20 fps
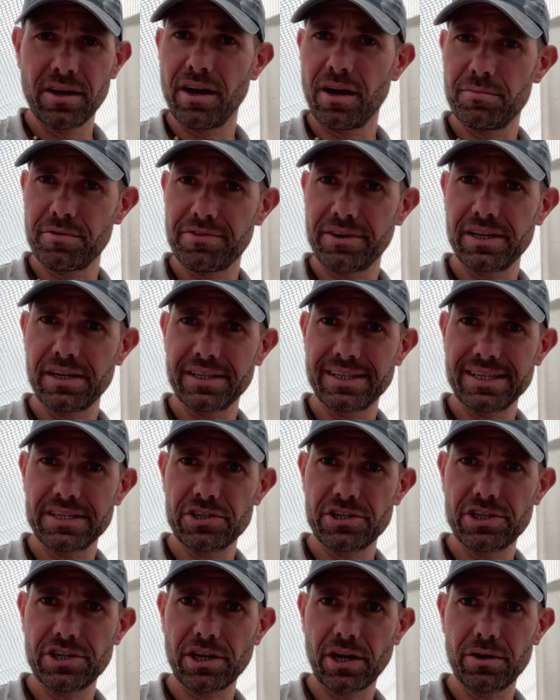I'm afraid I didn't
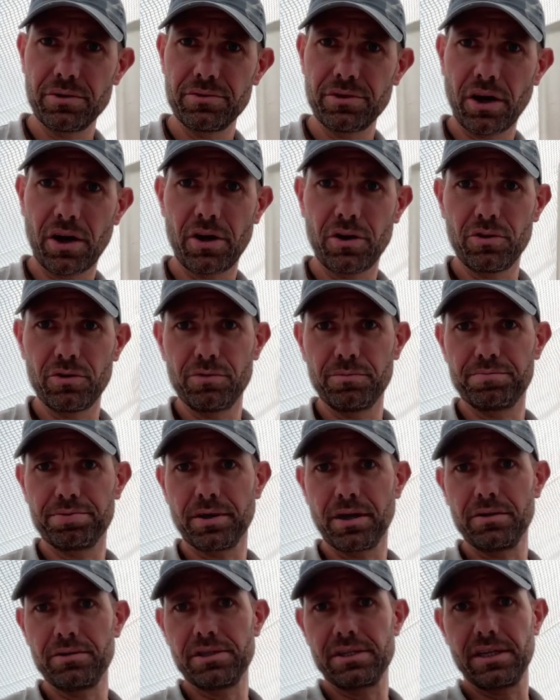show the whole
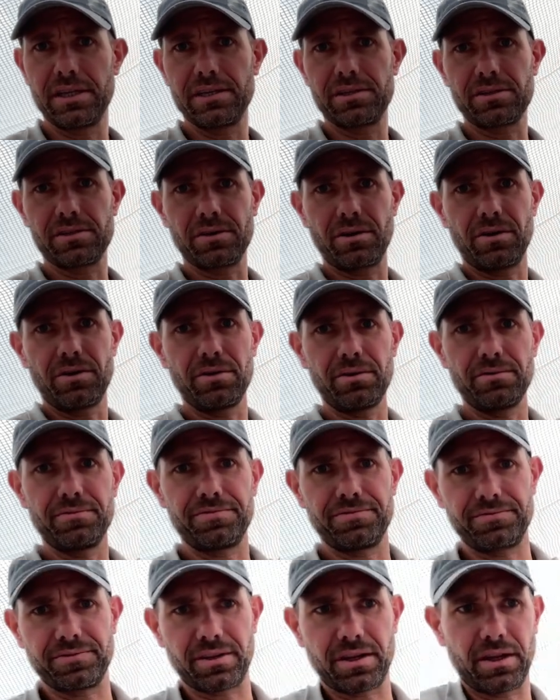process
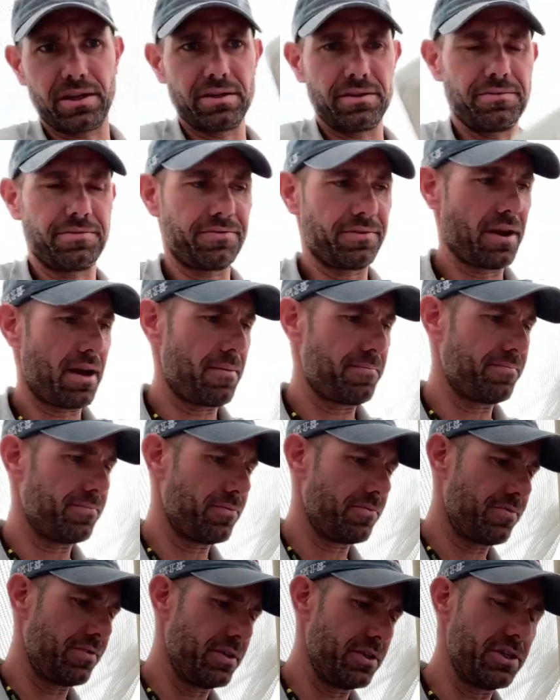of kind of
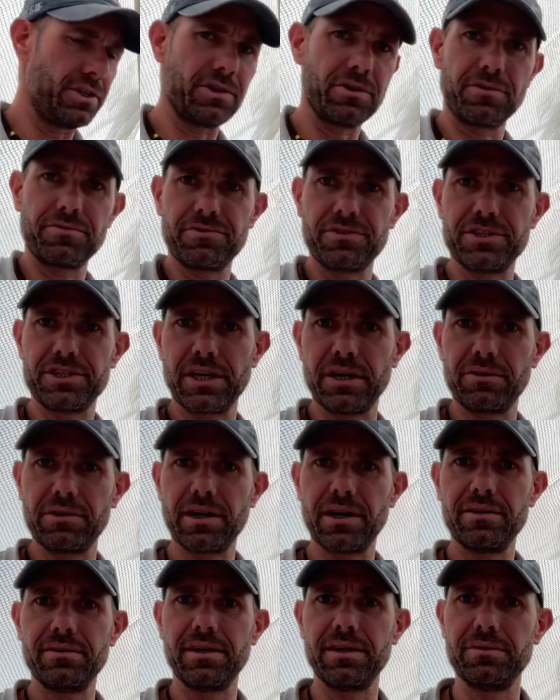finishing off the gel
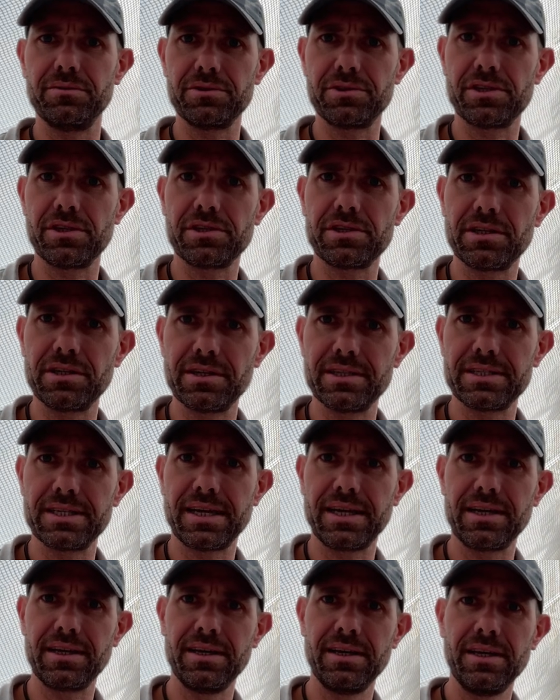coat. It was just going to
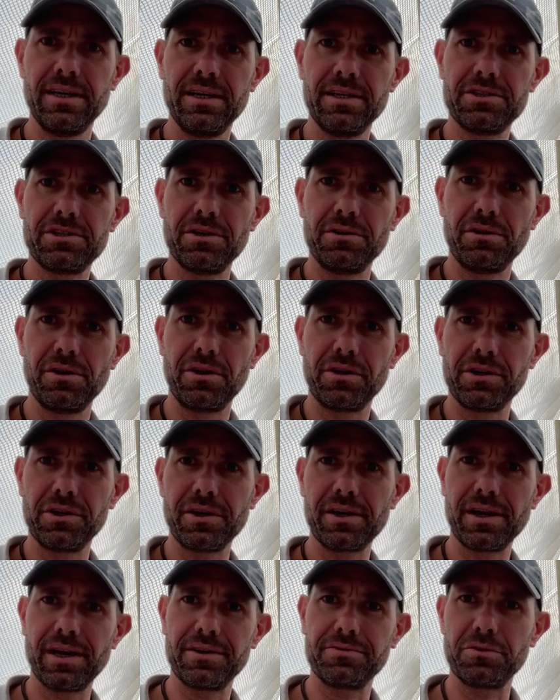take too long, and
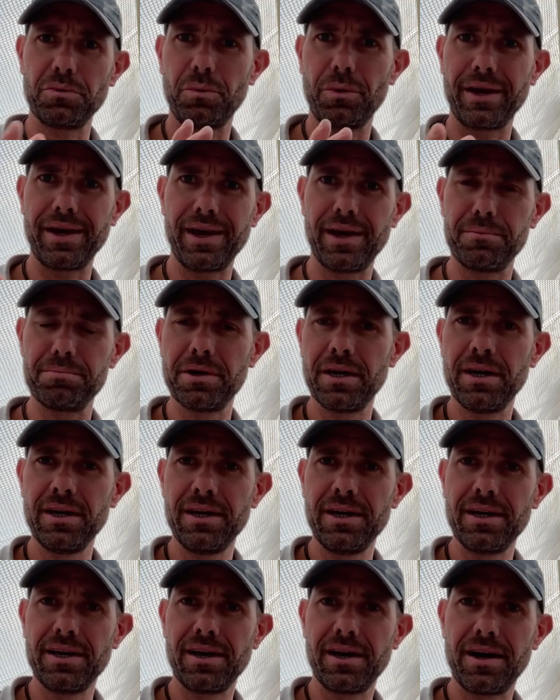I have to weigh up
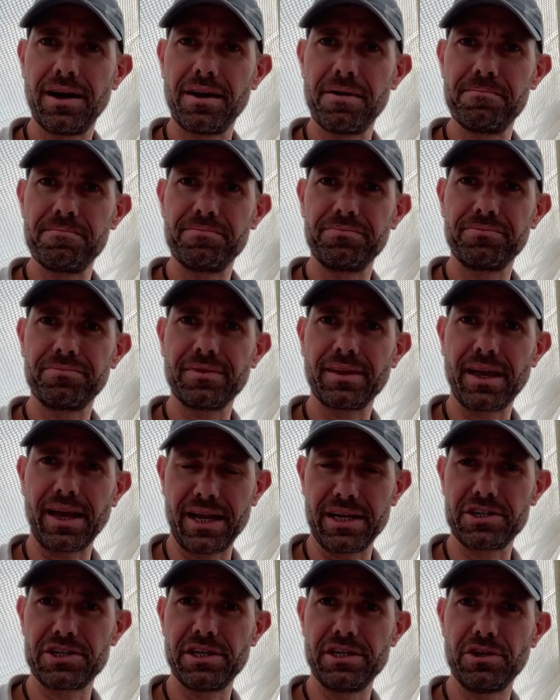
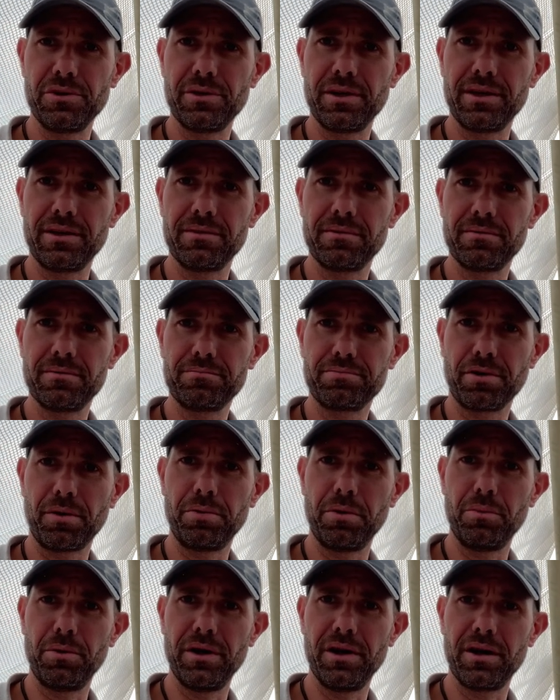actually doing
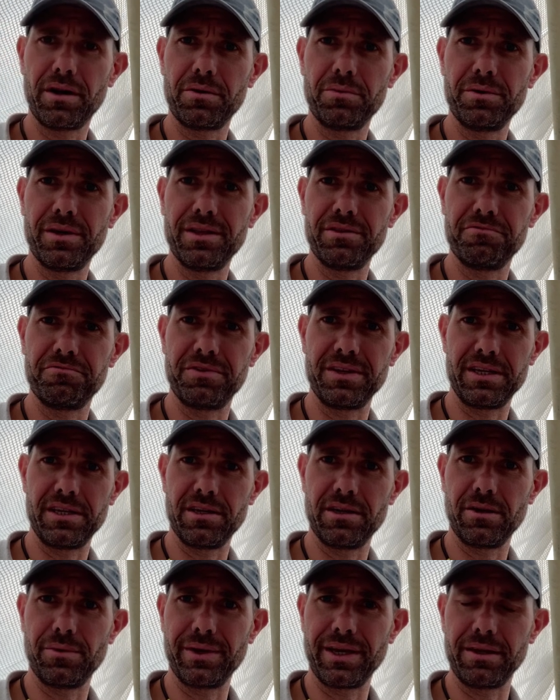proper work with
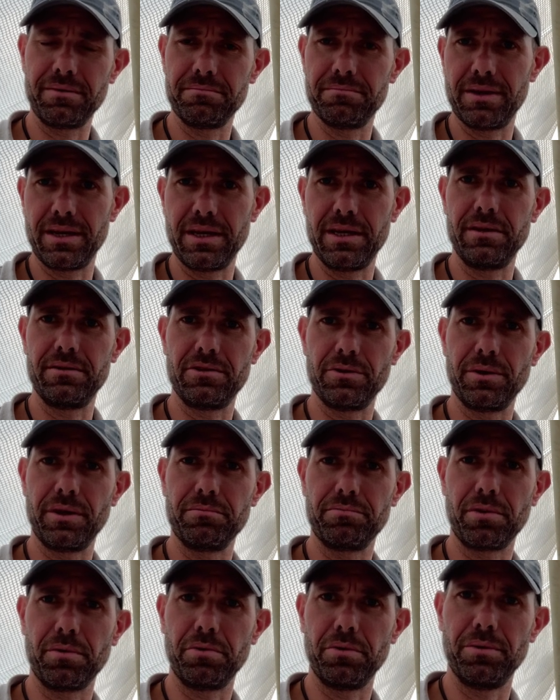videoing me doing
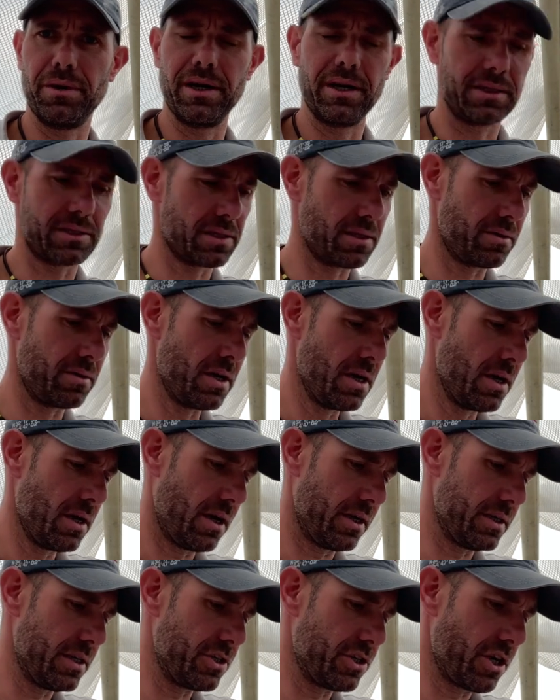proper work. So
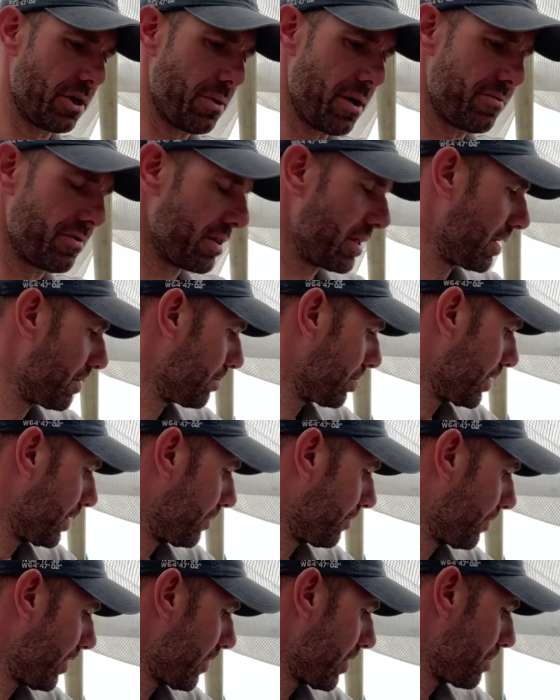I didn't show everything,
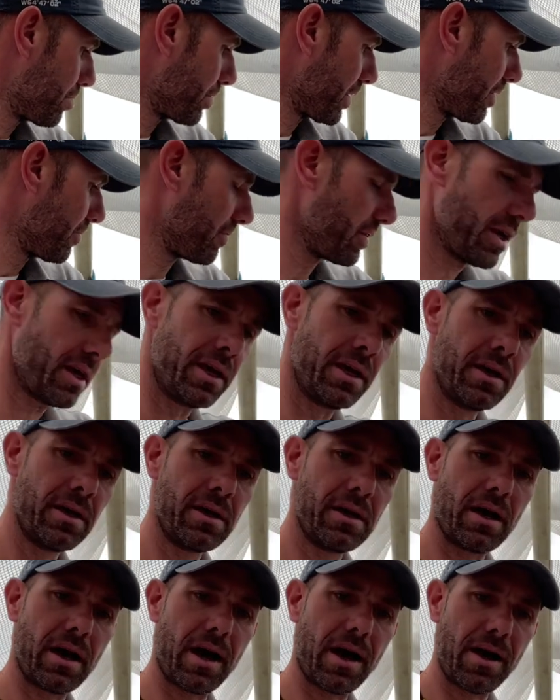but very briefly,
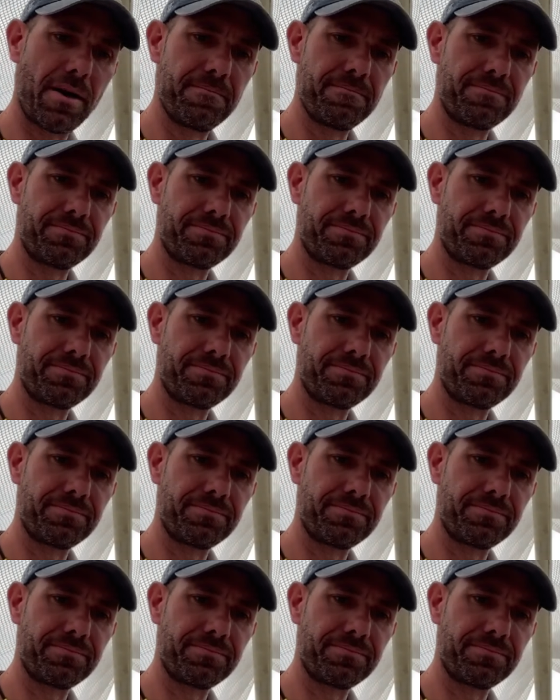I